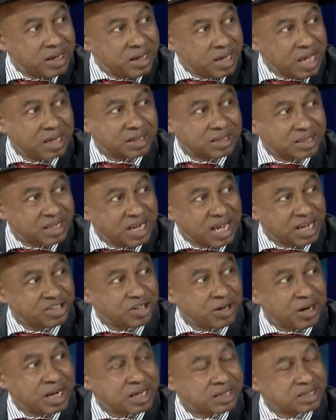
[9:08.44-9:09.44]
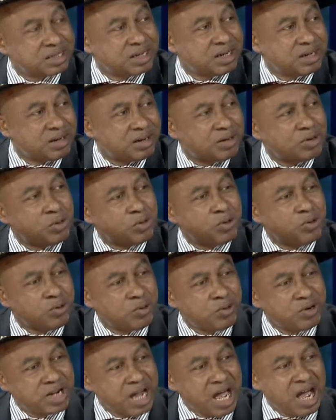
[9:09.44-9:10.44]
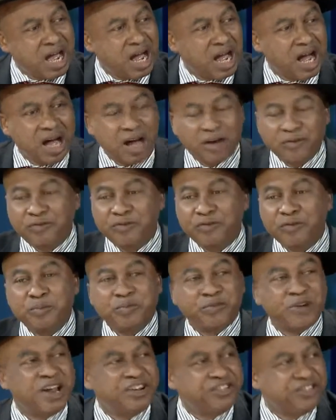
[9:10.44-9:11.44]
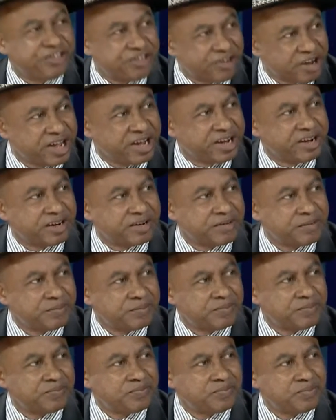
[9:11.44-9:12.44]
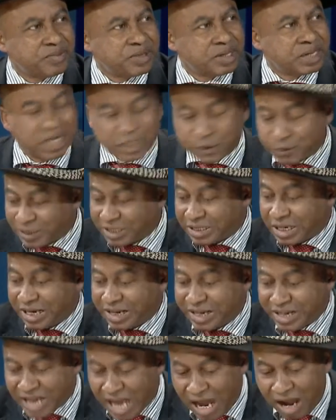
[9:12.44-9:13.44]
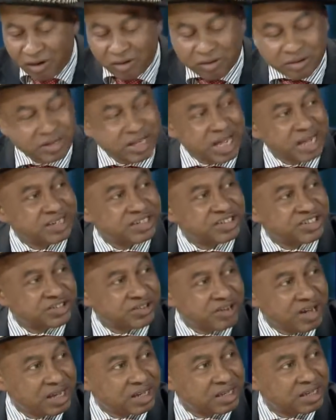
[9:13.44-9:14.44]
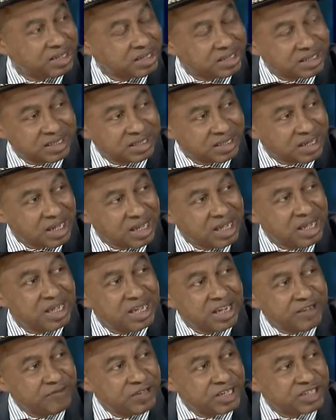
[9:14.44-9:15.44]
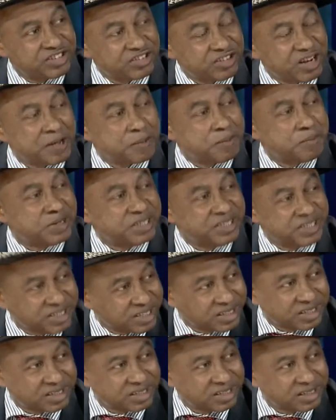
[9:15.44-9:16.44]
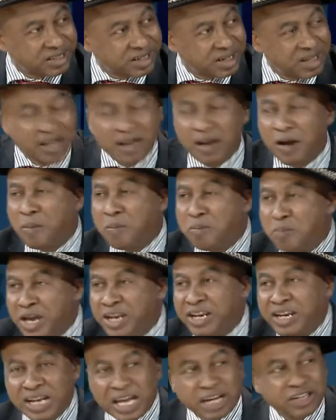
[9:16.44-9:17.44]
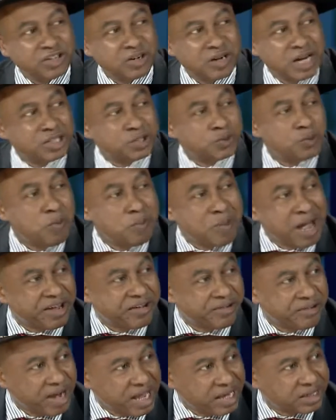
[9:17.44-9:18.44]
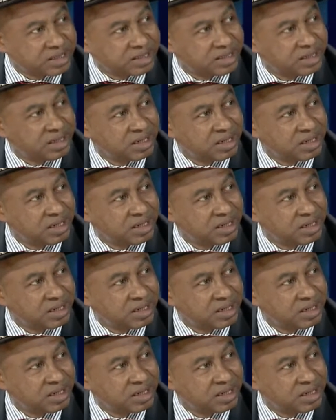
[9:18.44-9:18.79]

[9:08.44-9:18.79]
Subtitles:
Yes, lecturers. You will now have brain drain, especially now that the strike is there. If the strike persists, many lecturers will migrate.